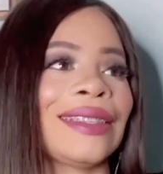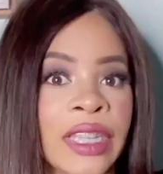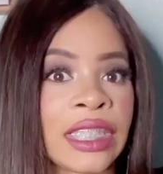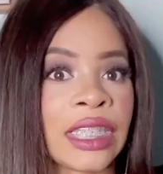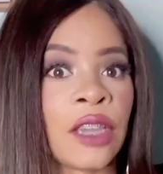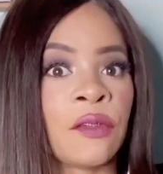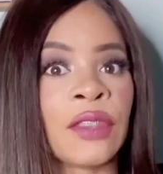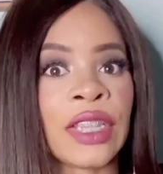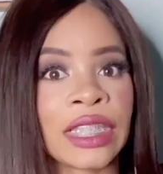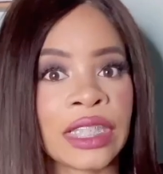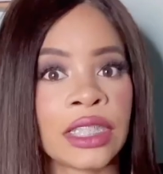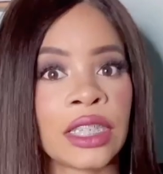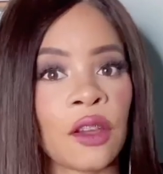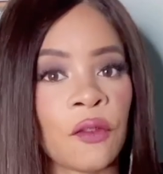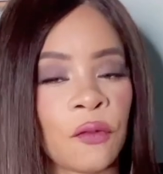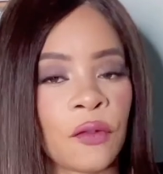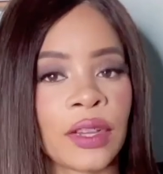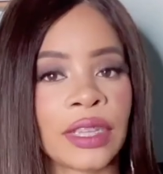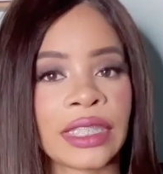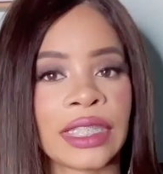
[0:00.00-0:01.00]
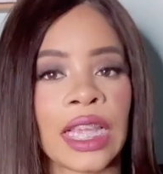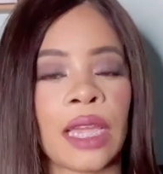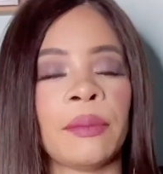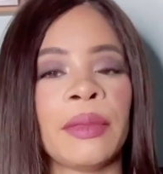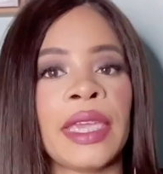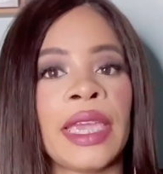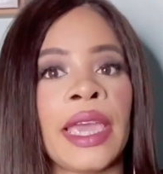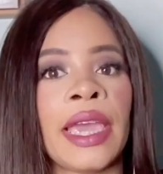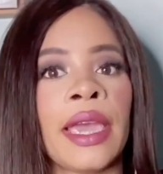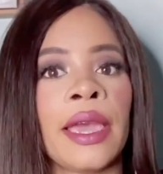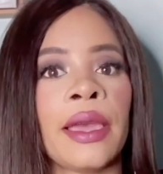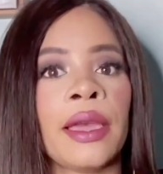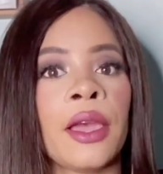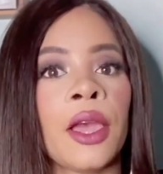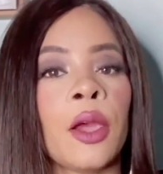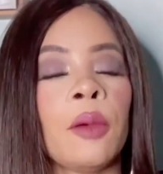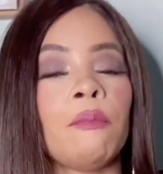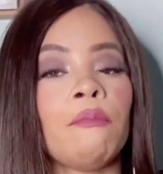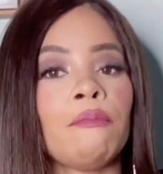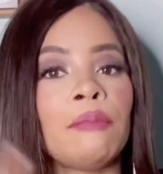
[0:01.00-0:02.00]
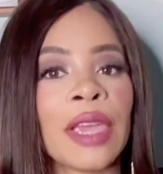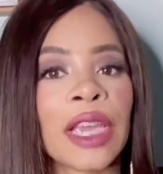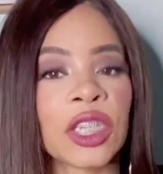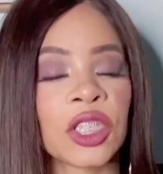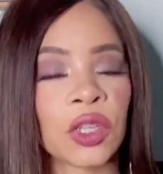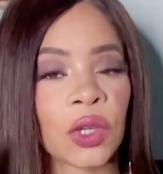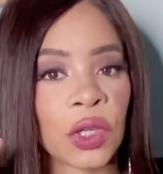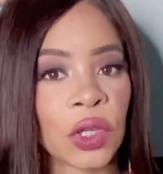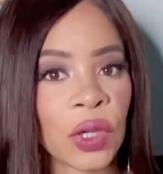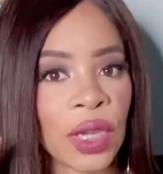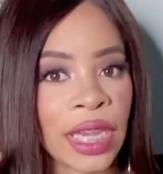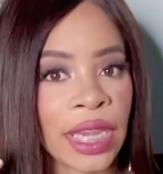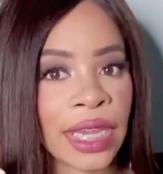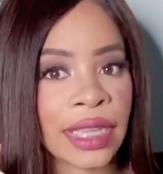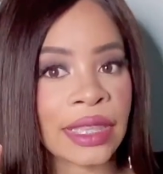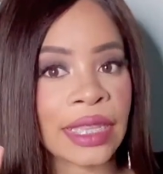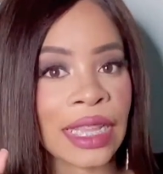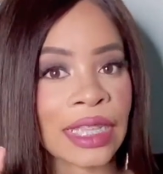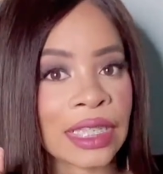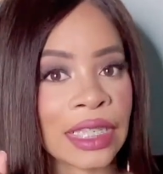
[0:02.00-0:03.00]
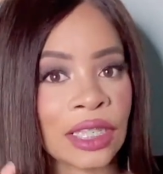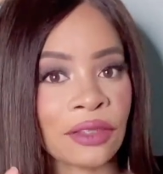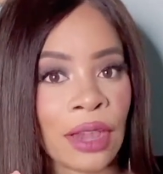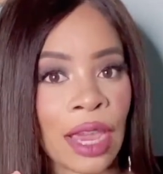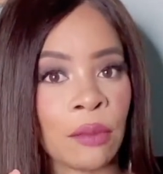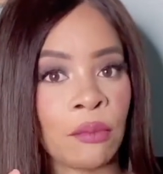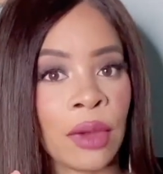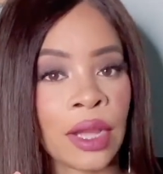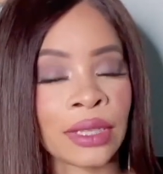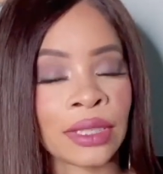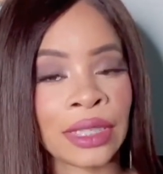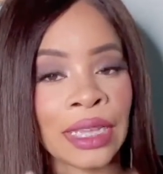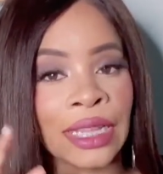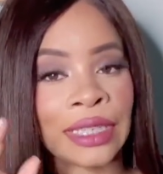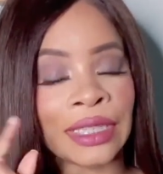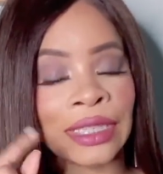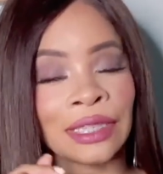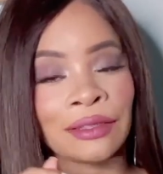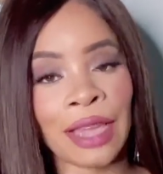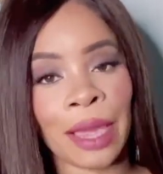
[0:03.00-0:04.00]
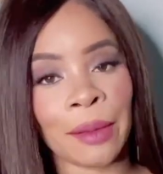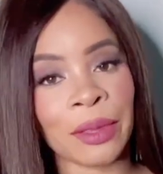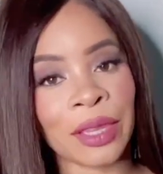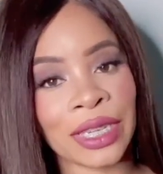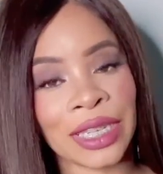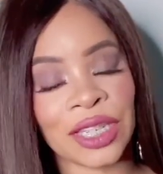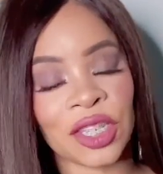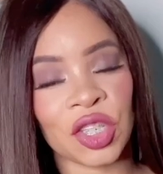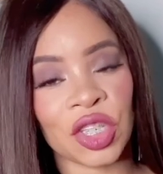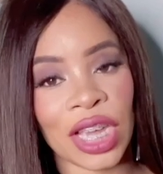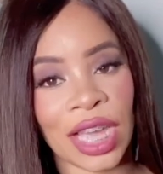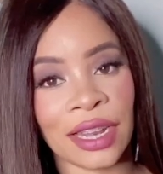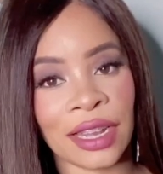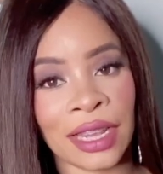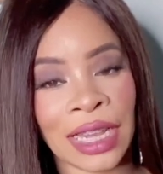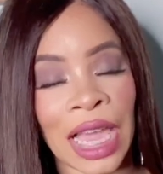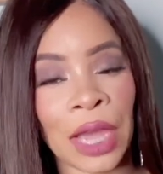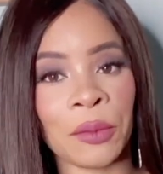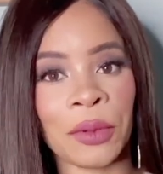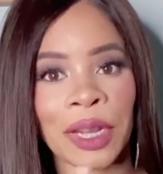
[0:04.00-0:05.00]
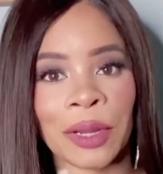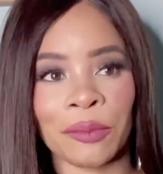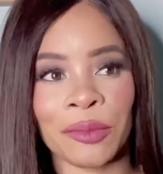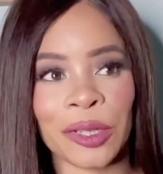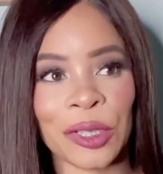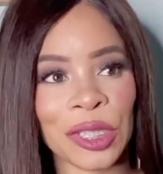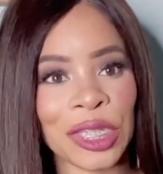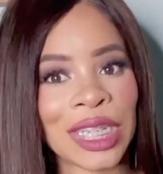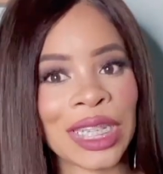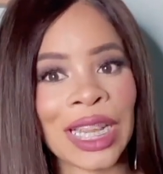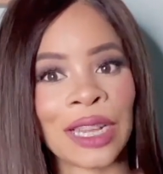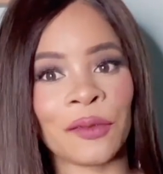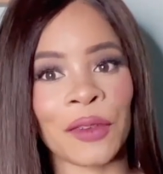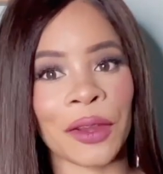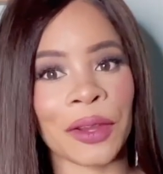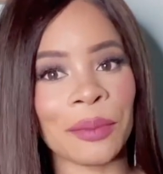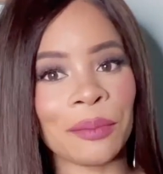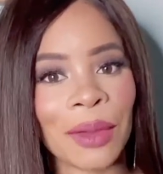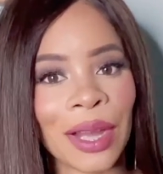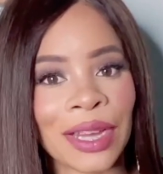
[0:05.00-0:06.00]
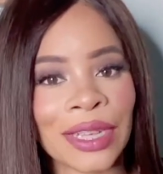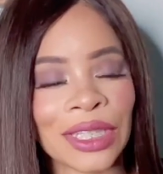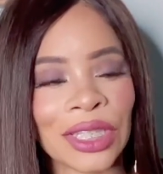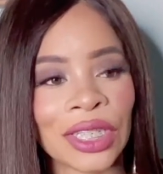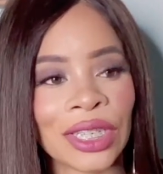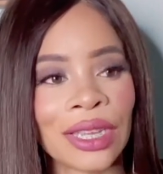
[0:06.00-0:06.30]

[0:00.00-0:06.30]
If this is your first time here, make sure you hit that subscribe button and subscribe to this channel. I would appreciate that very much.